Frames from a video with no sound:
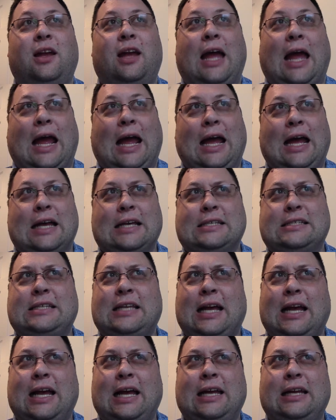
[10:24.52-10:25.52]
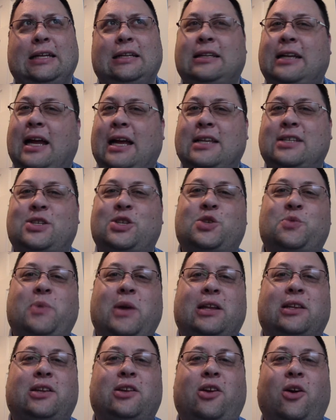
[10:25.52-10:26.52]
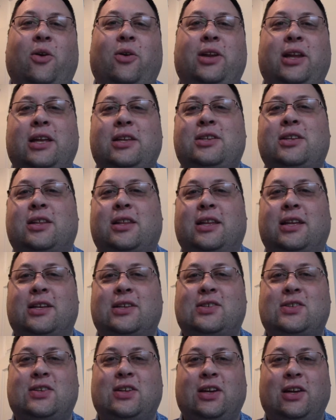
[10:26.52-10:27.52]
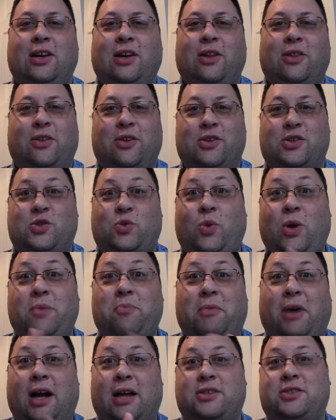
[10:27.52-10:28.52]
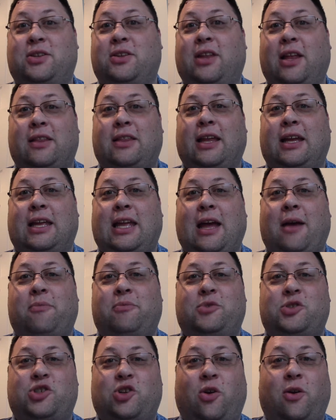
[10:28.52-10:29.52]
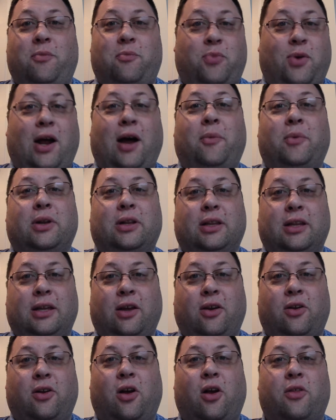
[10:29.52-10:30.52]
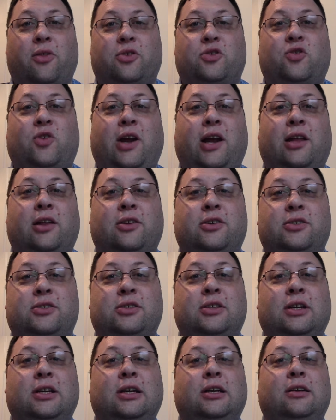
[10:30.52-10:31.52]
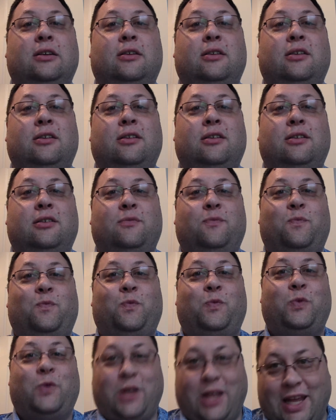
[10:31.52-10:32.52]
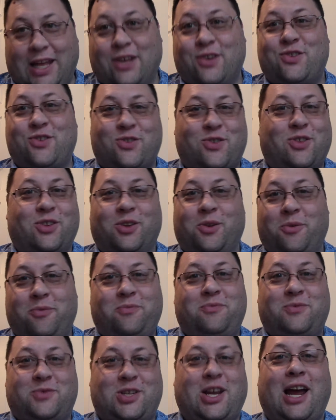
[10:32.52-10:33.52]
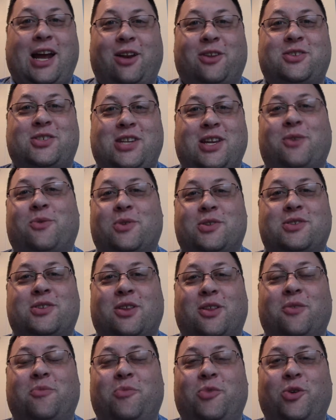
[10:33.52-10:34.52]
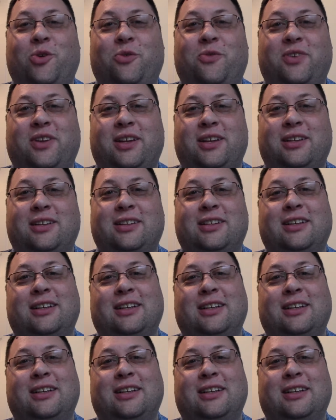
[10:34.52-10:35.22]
As I kind of suspected going into this, the squid monster that they kept showing prominently on all the trailers is the title sequence of the movie.